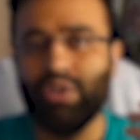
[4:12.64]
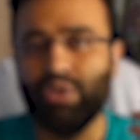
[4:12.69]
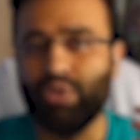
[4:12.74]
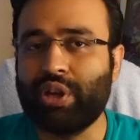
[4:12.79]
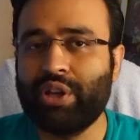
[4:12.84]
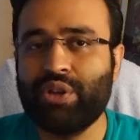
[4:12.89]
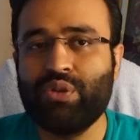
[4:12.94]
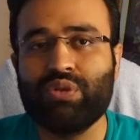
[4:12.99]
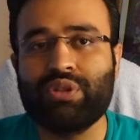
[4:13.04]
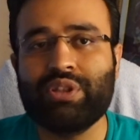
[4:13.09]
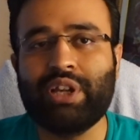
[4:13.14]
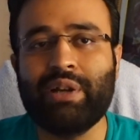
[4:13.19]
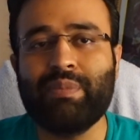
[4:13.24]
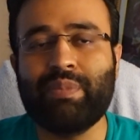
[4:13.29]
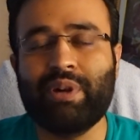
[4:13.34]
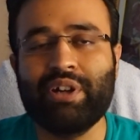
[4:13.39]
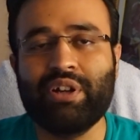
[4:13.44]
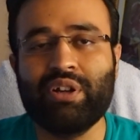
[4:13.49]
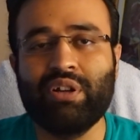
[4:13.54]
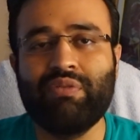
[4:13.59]
You can use
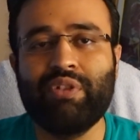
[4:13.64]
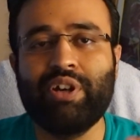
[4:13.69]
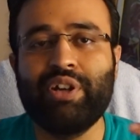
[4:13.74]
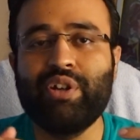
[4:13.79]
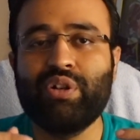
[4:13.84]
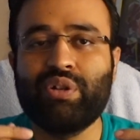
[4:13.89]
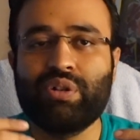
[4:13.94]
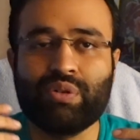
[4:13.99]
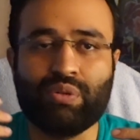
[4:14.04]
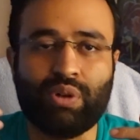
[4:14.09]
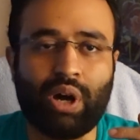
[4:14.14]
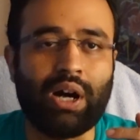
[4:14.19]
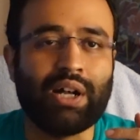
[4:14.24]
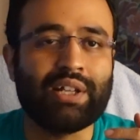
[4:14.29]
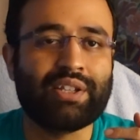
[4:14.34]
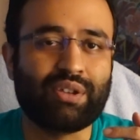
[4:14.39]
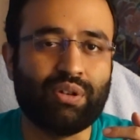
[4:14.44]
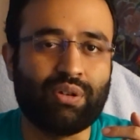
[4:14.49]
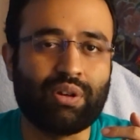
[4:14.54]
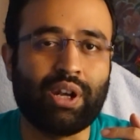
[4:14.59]
that particular video to
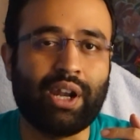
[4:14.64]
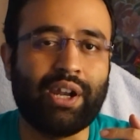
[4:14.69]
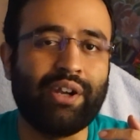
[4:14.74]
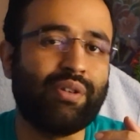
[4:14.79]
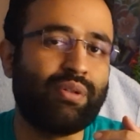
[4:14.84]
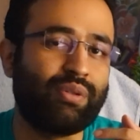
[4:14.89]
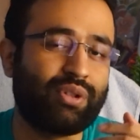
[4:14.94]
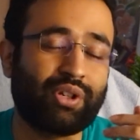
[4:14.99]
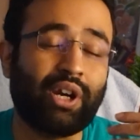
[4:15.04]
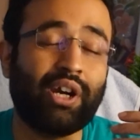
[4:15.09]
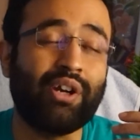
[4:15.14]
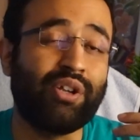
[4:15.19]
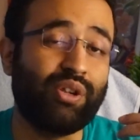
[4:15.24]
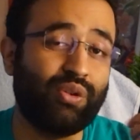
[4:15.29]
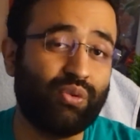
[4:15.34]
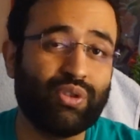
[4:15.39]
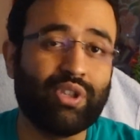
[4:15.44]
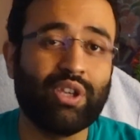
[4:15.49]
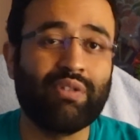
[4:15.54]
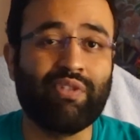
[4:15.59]
ask your client to start
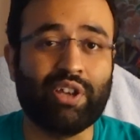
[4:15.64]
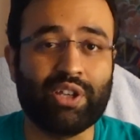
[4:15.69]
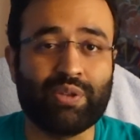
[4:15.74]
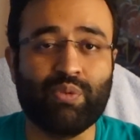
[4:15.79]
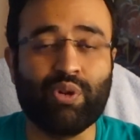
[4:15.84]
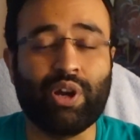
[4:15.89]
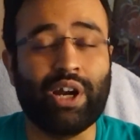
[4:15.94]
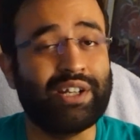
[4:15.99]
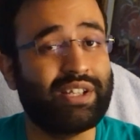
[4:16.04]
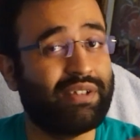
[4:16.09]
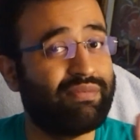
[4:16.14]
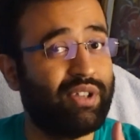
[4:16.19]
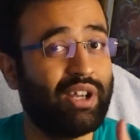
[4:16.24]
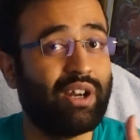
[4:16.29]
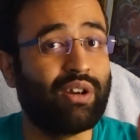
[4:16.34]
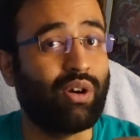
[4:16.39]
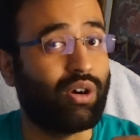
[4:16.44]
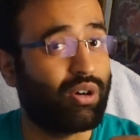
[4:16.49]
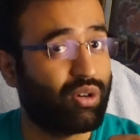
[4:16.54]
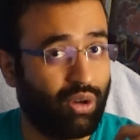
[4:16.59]
using Facebook ads if they
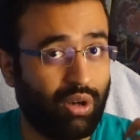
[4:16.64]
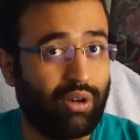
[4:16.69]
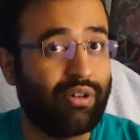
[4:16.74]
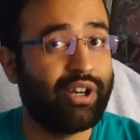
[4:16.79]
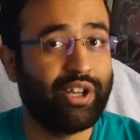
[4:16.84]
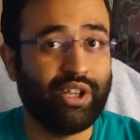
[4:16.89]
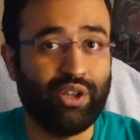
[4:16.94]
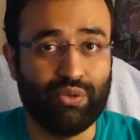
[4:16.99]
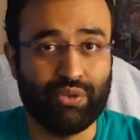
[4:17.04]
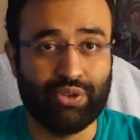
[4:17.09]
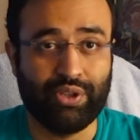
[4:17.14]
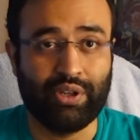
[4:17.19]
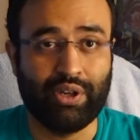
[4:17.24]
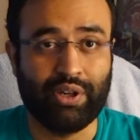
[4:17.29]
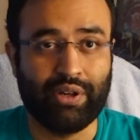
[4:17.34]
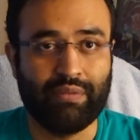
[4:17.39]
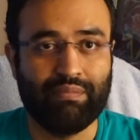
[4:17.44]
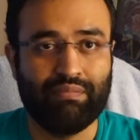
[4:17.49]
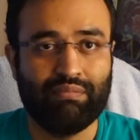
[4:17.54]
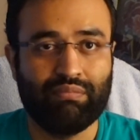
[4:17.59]
are not already using
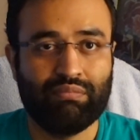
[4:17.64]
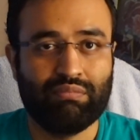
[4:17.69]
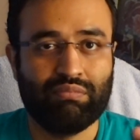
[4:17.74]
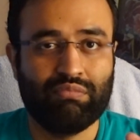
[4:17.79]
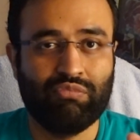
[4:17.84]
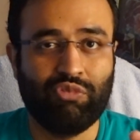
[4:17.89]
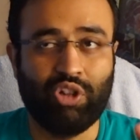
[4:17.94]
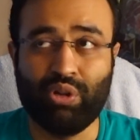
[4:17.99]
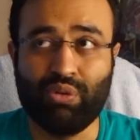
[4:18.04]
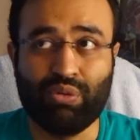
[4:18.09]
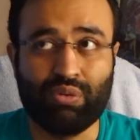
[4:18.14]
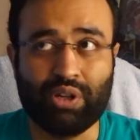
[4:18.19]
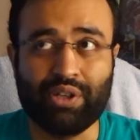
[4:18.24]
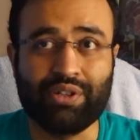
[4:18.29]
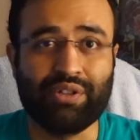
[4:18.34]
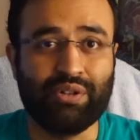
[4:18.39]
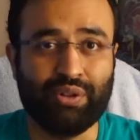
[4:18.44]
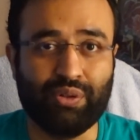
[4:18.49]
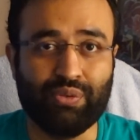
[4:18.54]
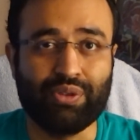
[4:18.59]
it. Well, who
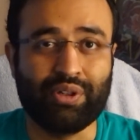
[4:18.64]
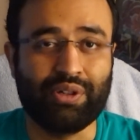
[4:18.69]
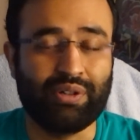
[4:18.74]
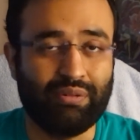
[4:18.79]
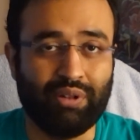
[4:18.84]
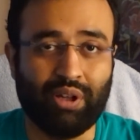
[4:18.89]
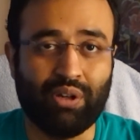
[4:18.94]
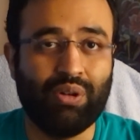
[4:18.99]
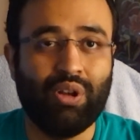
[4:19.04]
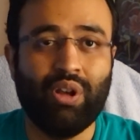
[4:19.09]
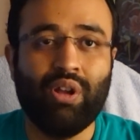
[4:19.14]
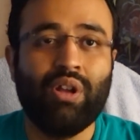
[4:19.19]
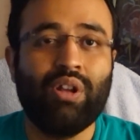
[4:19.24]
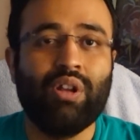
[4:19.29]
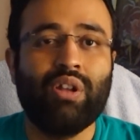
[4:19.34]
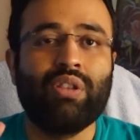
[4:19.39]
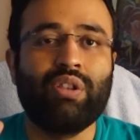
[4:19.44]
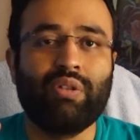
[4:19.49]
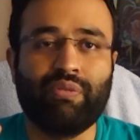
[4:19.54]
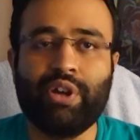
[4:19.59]
doesn't use it now?
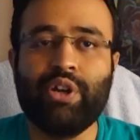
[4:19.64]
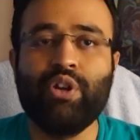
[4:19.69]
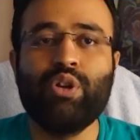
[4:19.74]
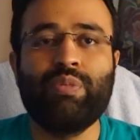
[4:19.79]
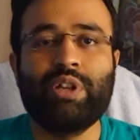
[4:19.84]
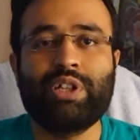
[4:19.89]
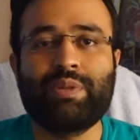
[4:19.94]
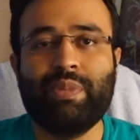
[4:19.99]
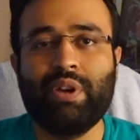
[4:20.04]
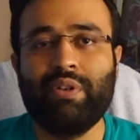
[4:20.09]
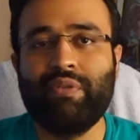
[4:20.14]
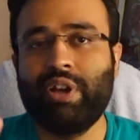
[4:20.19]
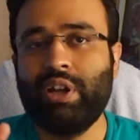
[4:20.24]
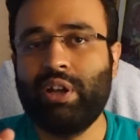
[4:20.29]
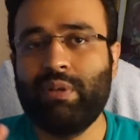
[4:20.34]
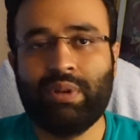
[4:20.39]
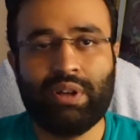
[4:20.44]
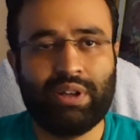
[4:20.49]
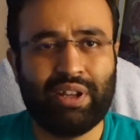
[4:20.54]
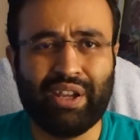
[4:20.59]
The video must be
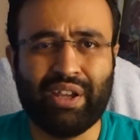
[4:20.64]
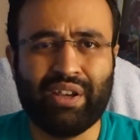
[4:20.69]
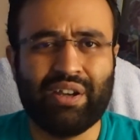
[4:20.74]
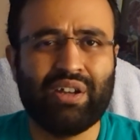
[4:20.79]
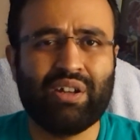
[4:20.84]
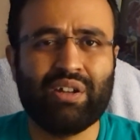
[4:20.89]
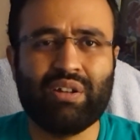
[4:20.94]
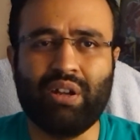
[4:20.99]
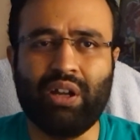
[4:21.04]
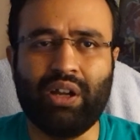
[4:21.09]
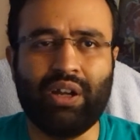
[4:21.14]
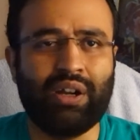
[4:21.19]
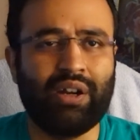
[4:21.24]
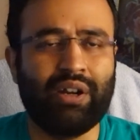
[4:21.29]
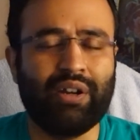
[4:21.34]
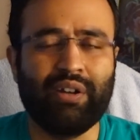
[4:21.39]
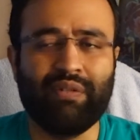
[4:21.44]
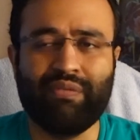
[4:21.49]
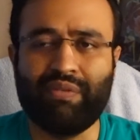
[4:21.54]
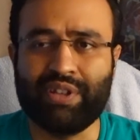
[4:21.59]
available here,
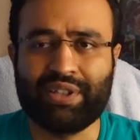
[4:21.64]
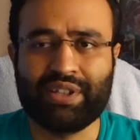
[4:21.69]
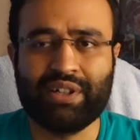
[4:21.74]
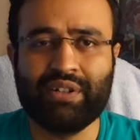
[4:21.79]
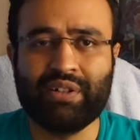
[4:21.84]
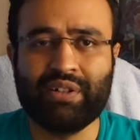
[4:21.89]
and if it